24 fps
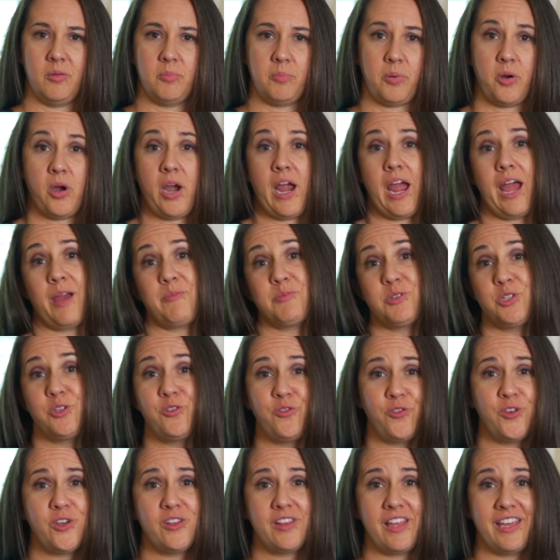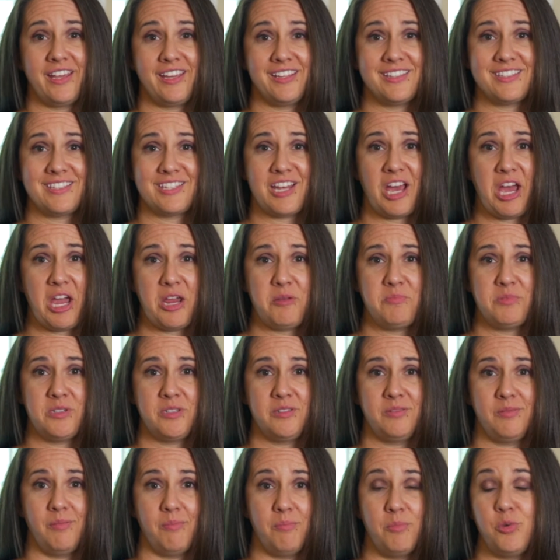Perhaps you feel like it's time
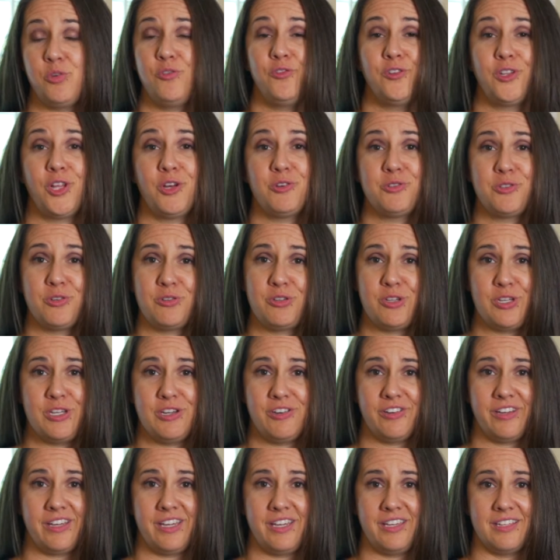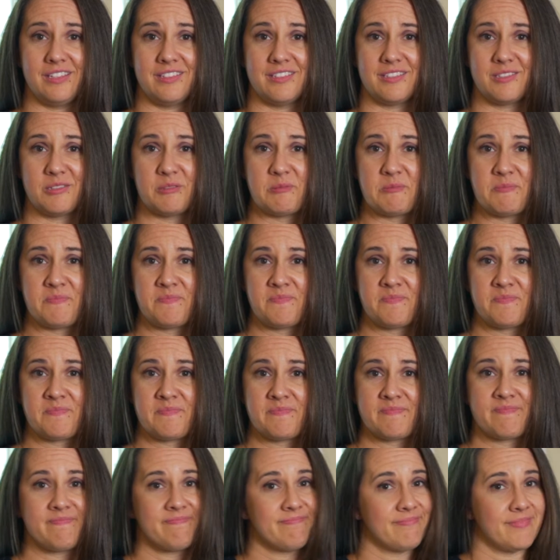to move closer to your kids.
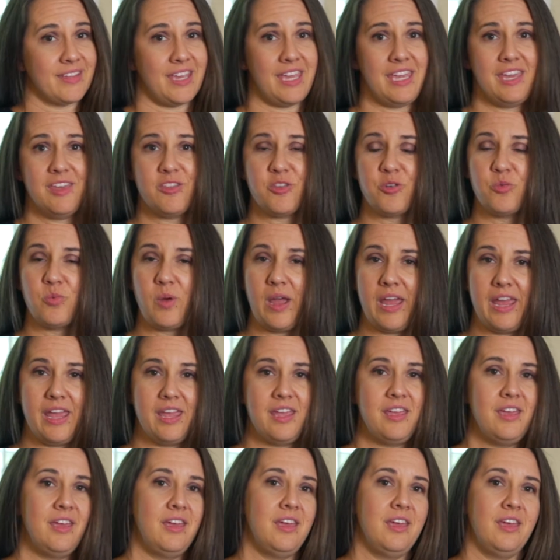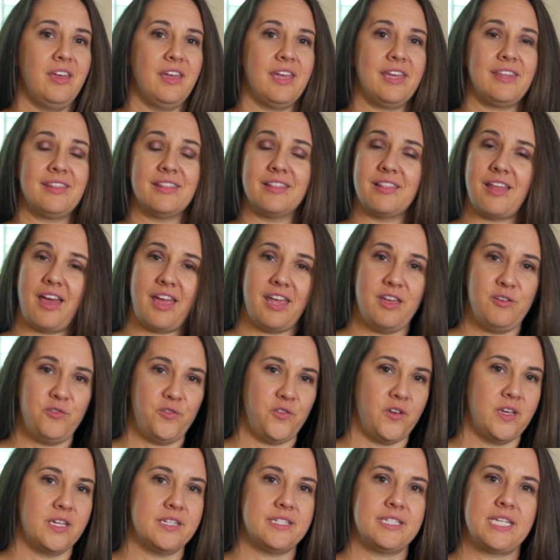Either way, in
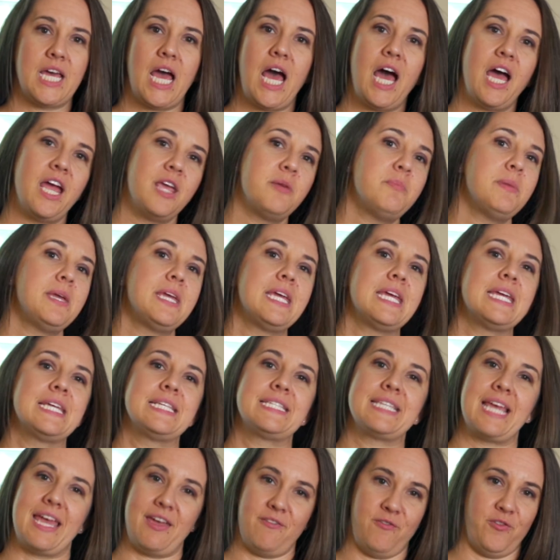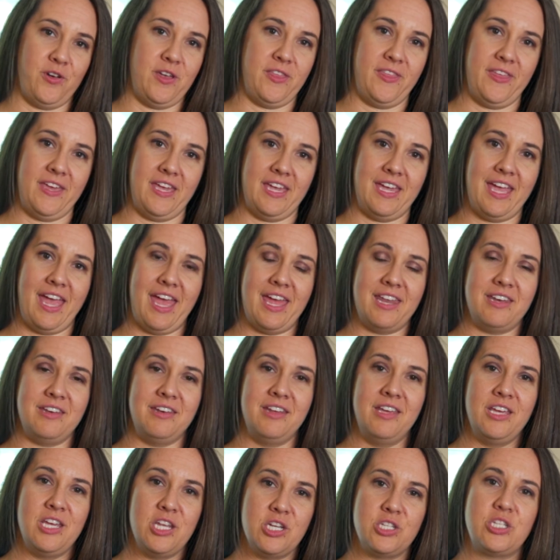life, timing is everything, and
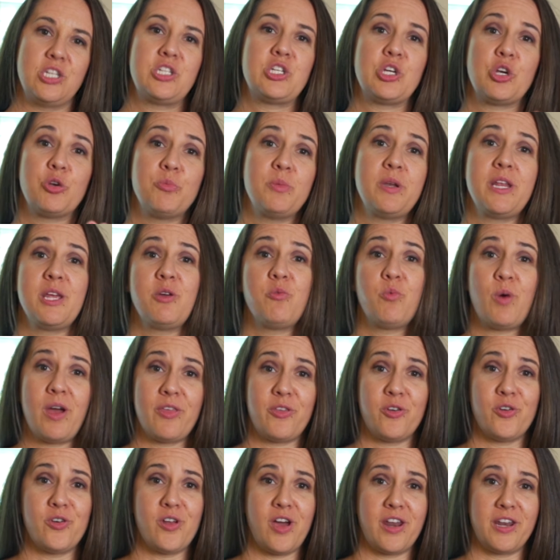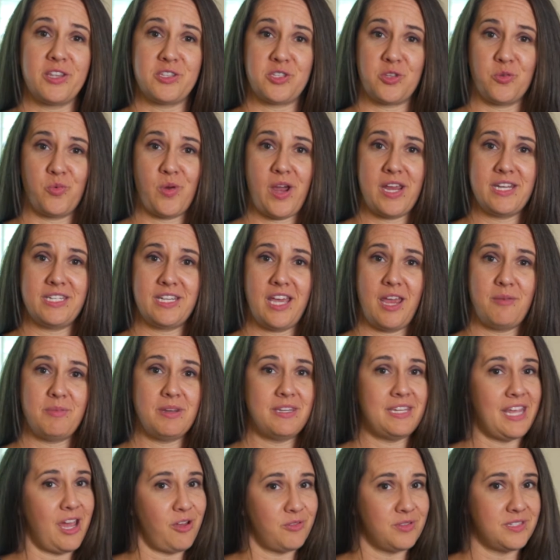determining whether or not it's the right time to
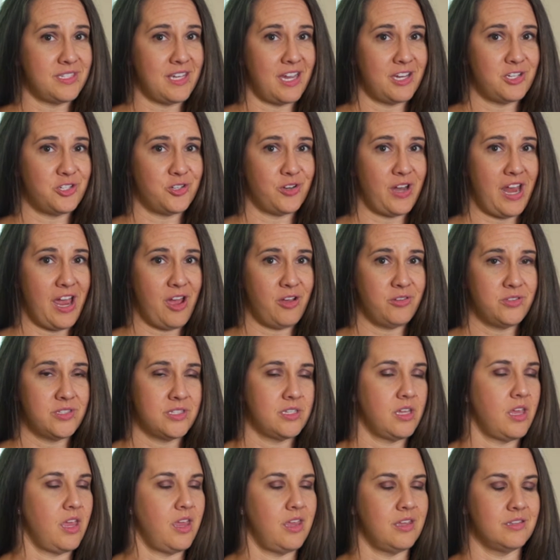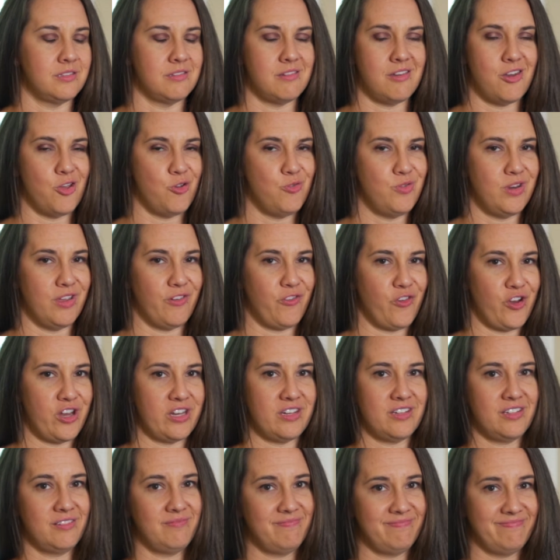downsize your house is no
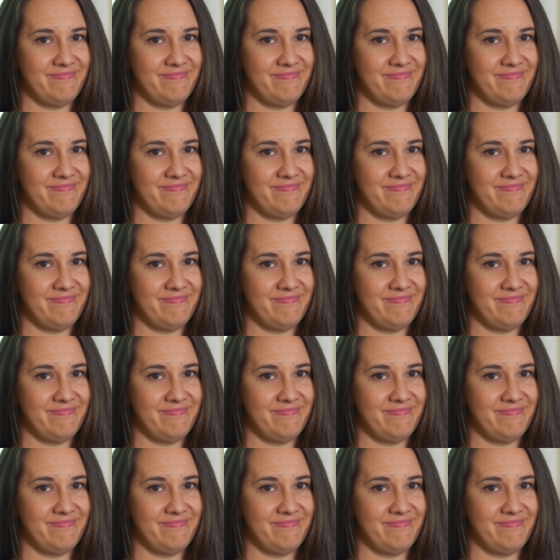different.